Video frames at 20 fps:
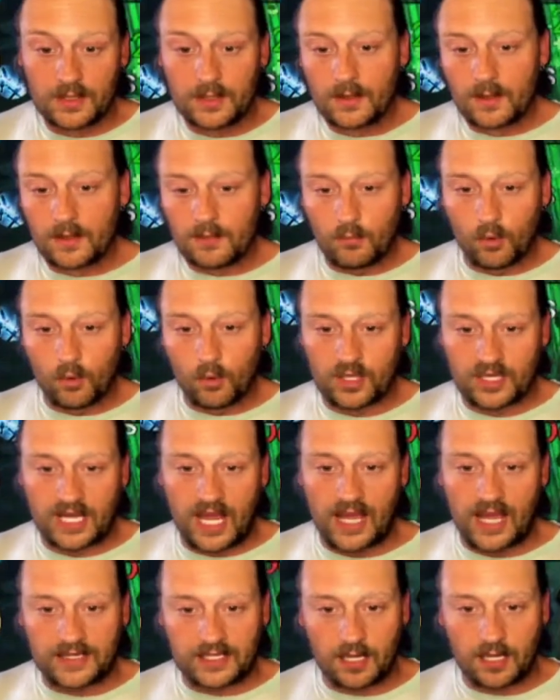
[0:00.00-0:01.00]

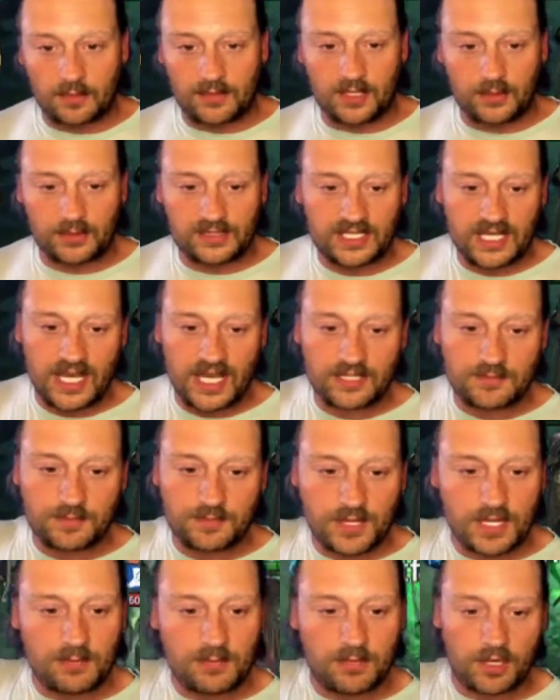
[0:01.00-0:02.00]
Mordecai coming in with the
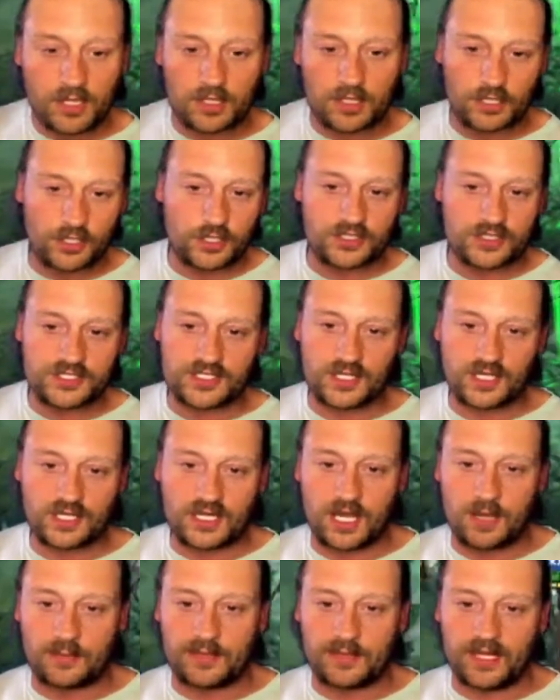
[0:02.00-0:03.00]
HP burn. Ursula
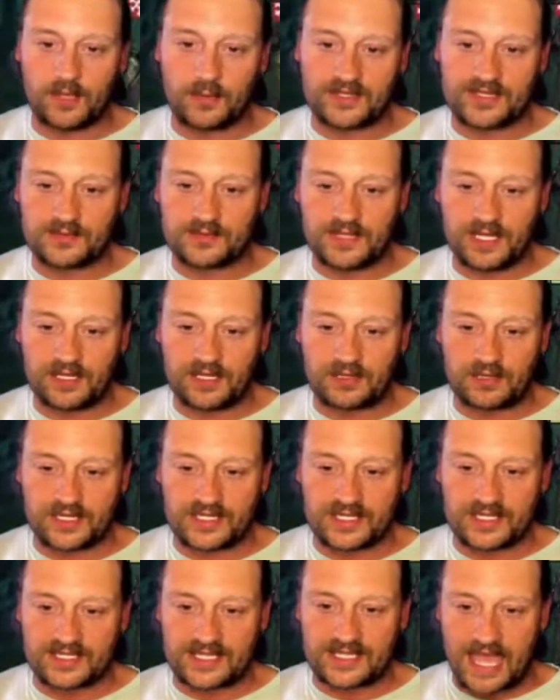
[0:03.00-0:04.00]
coming in with some
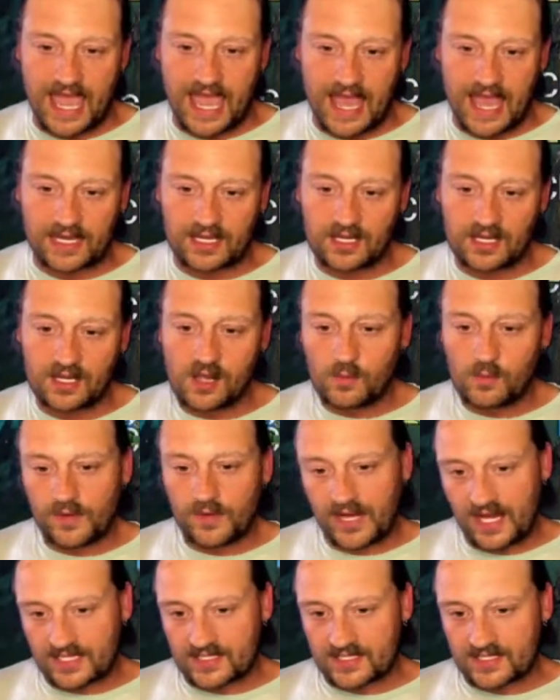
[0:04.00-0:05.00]
decreased attack. We
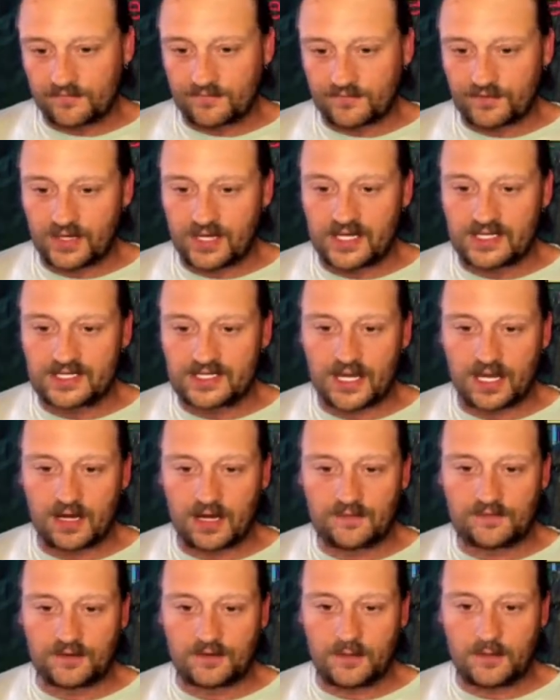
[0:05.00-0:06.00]
got some freeze there
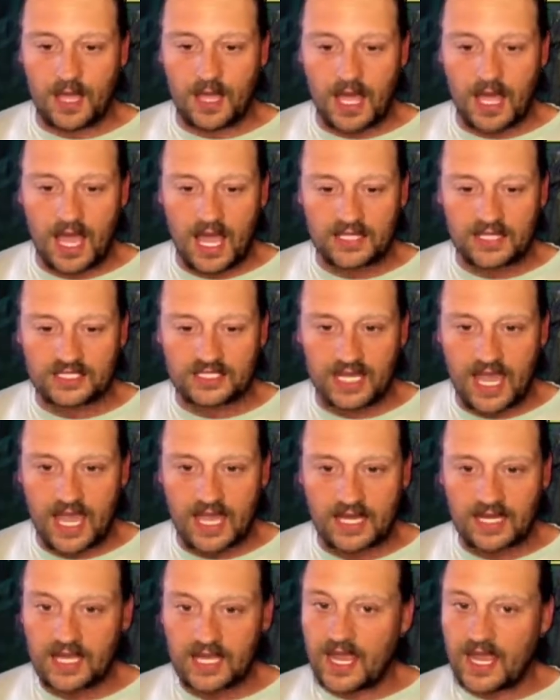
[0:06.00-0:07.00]
from Achek,
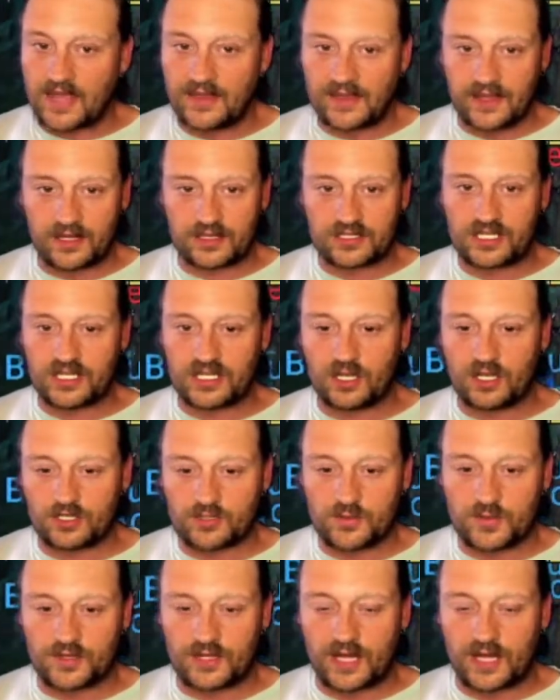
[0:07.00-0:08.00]
and there she goes
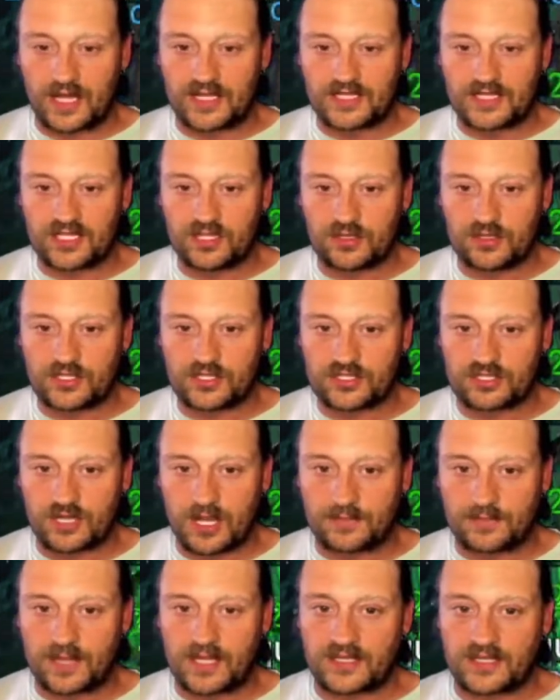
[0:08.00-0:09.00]
with her A2. Just
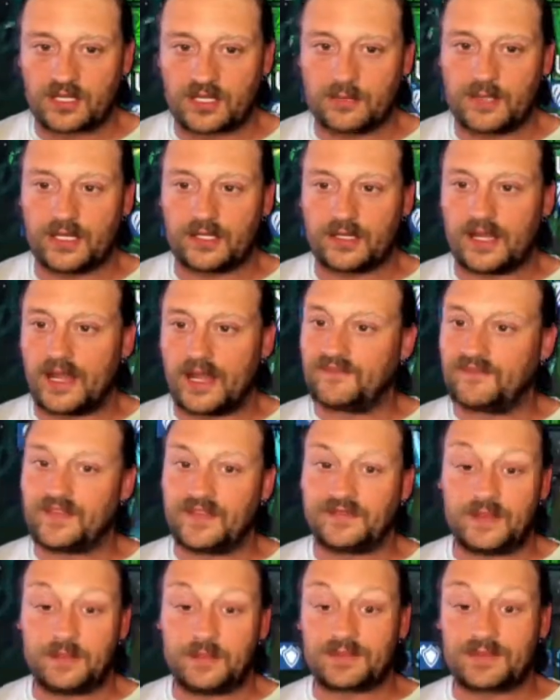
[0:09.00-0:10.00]
drop that turn meter down
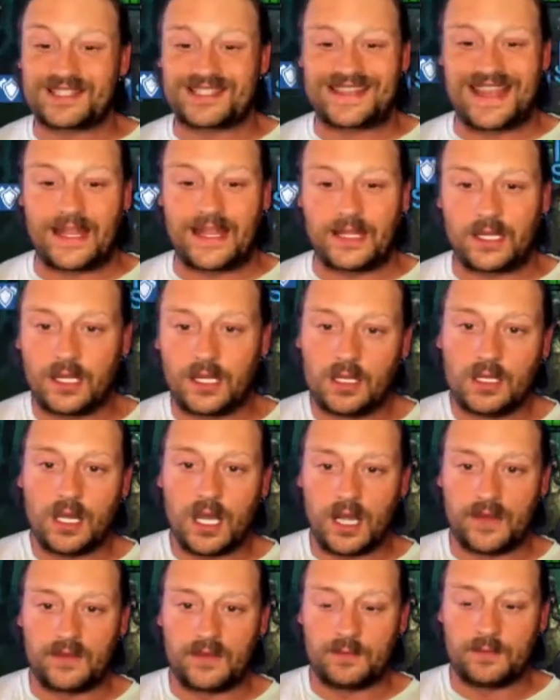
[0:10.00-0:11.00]
50%
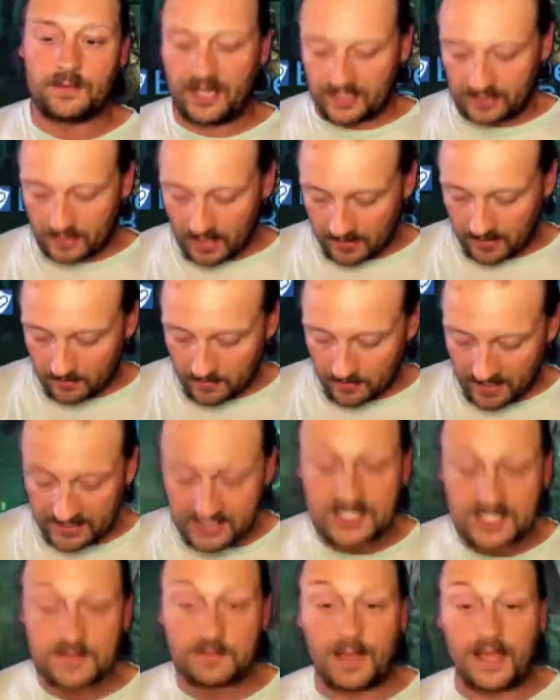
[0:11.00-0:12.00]
on the main
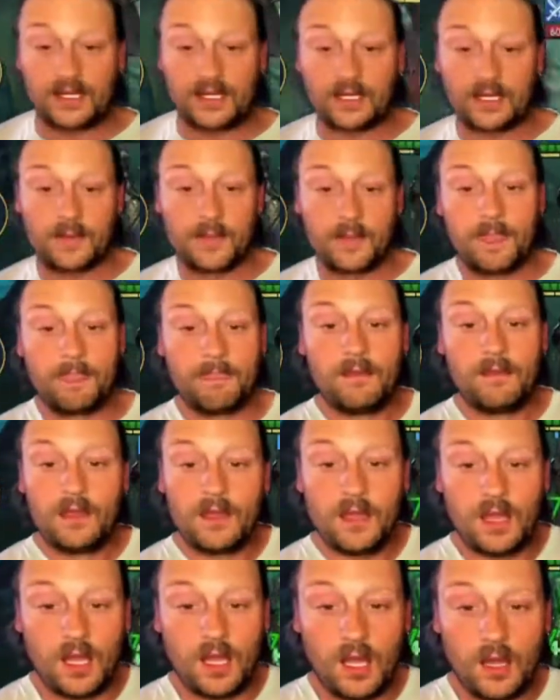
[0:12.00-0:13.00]
Spider.
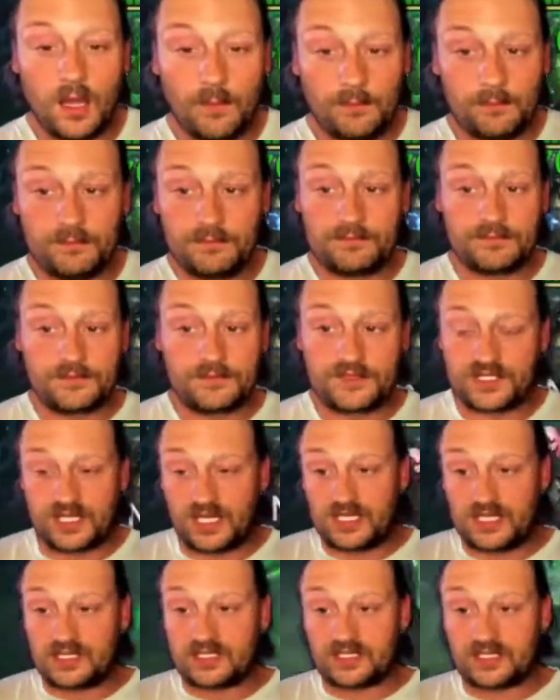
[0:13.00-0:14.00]

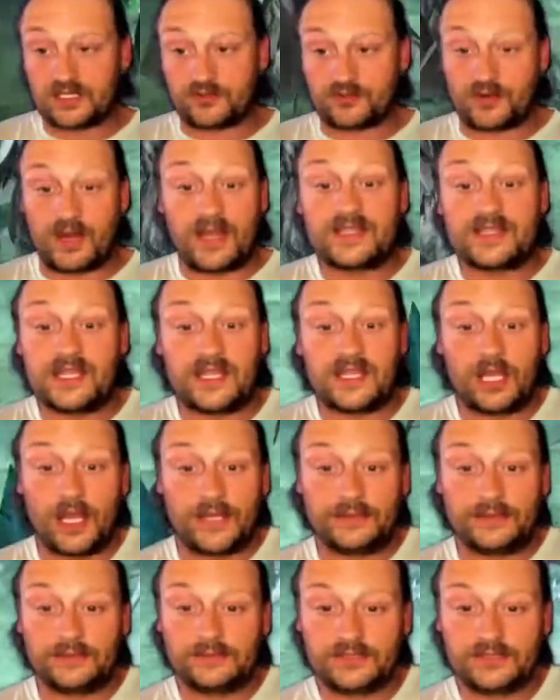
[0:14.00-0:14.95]
She's crazy good.